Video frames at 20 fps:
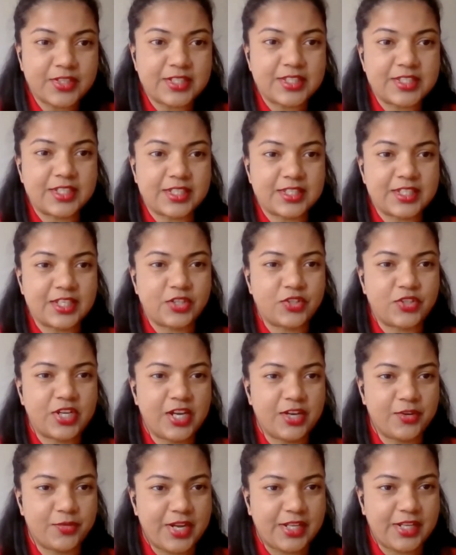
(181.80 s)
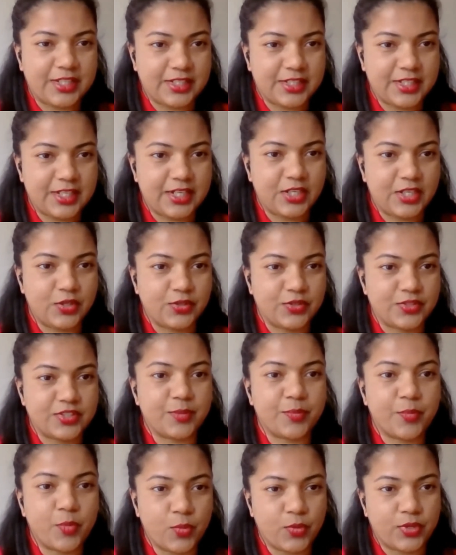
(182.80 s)
etc., rather than,
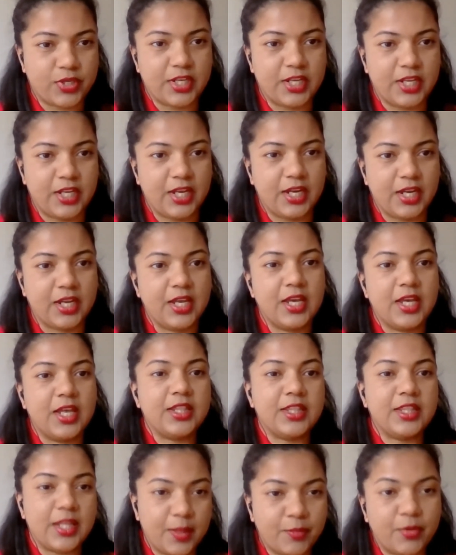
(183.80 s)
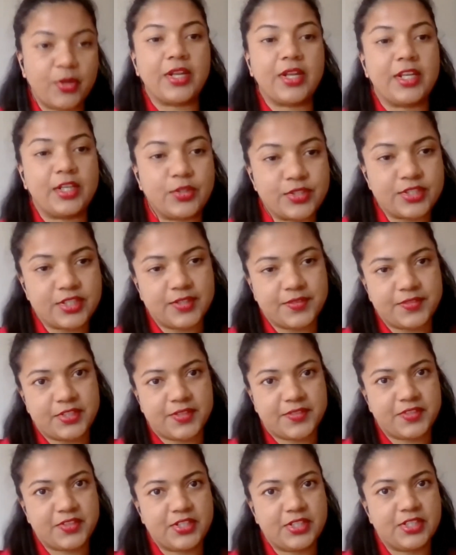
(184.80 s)
supporting them getting to
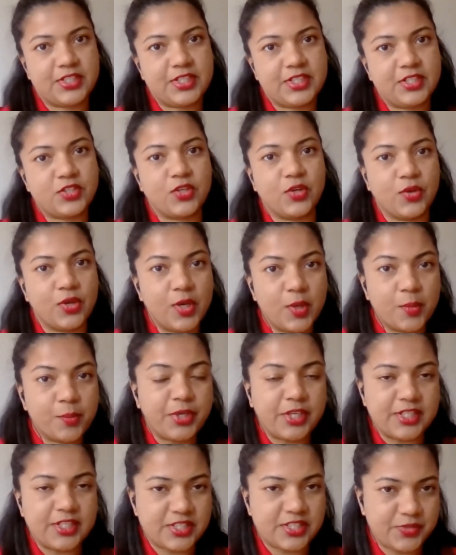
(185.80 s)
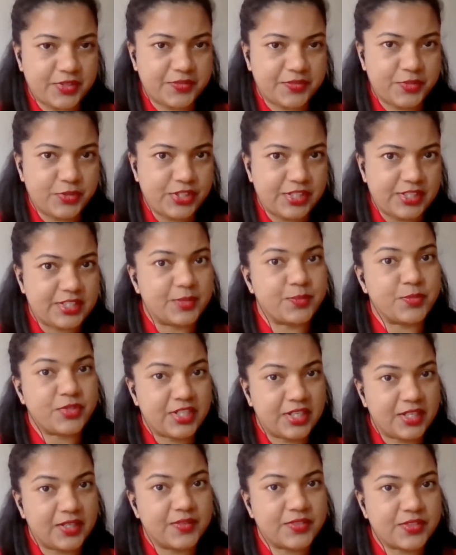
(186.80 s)
self-sufficiency. So because the refugees
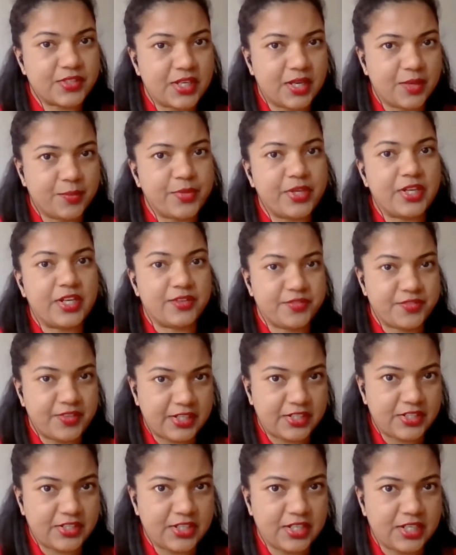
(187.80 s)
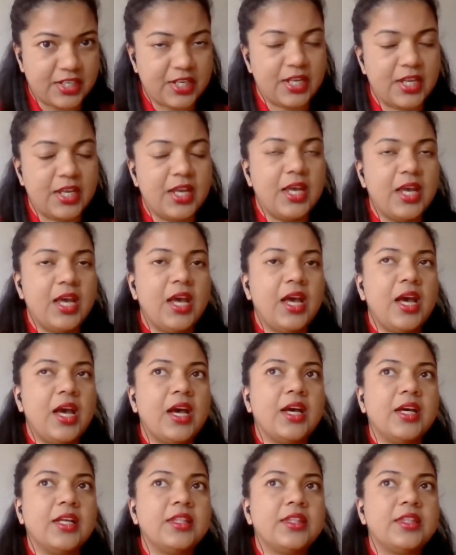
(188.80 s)
themselves have been affected.
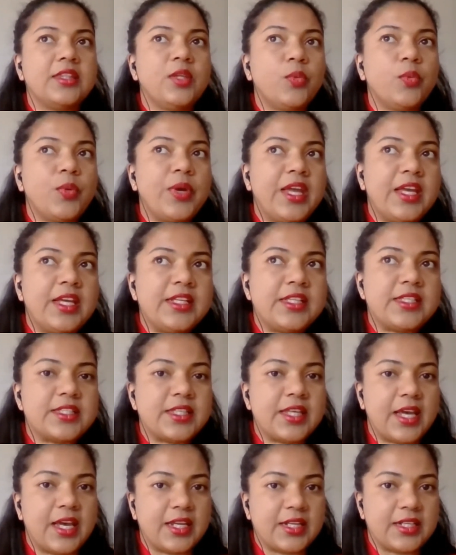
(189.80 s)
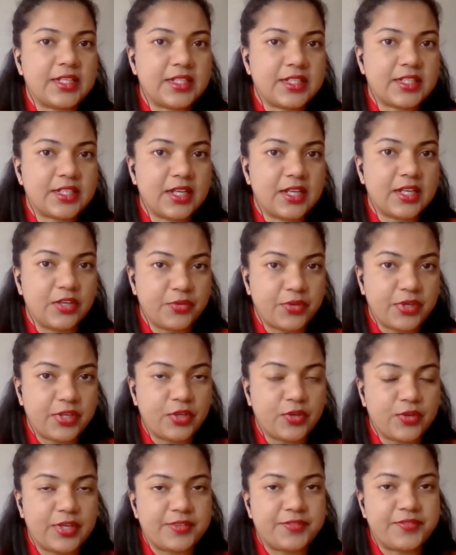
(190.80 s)
The ways that,
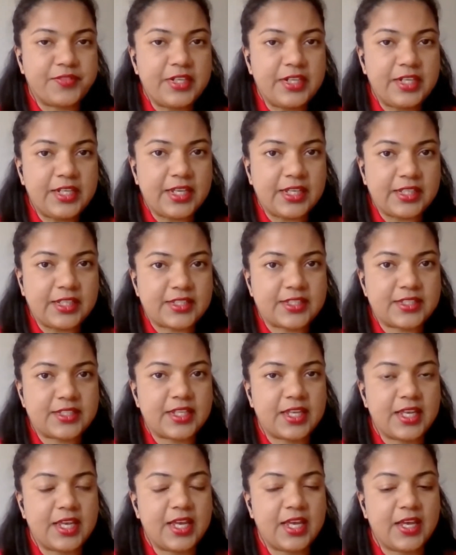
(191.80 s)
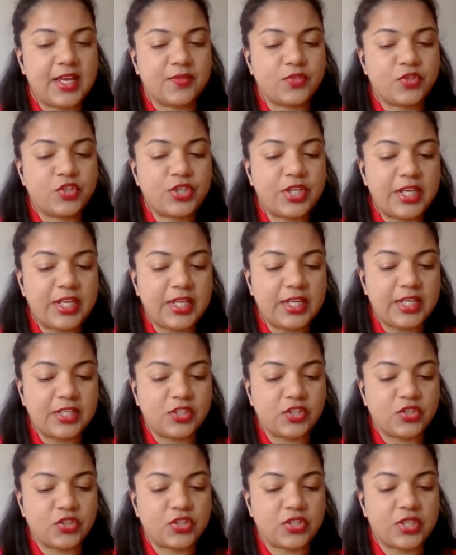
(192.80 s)
affiliates have
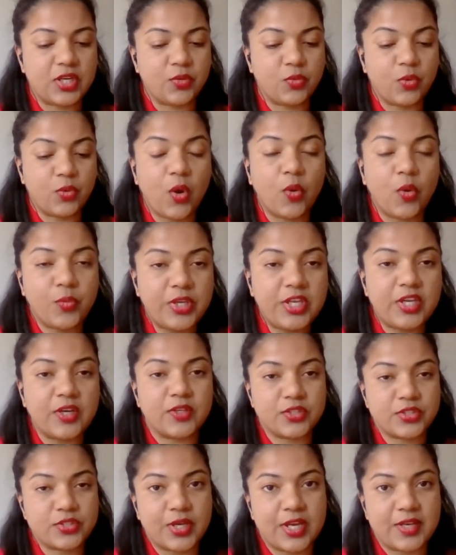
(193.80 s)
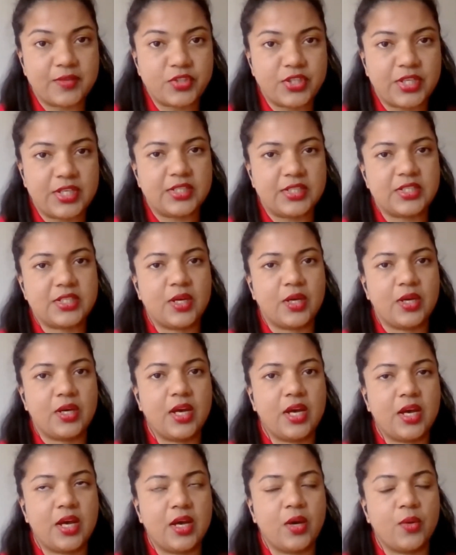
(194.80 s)
changed, or we also have changed
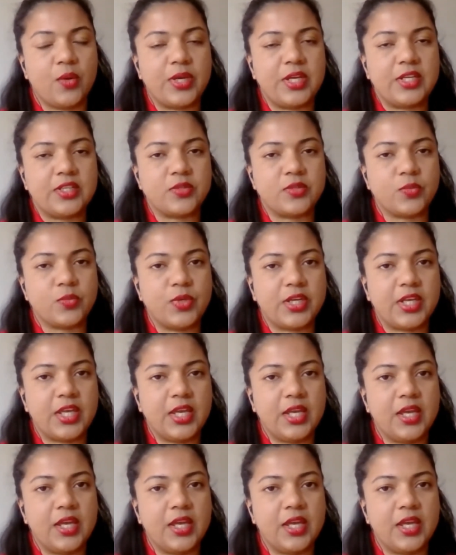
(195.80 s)
our ways of working,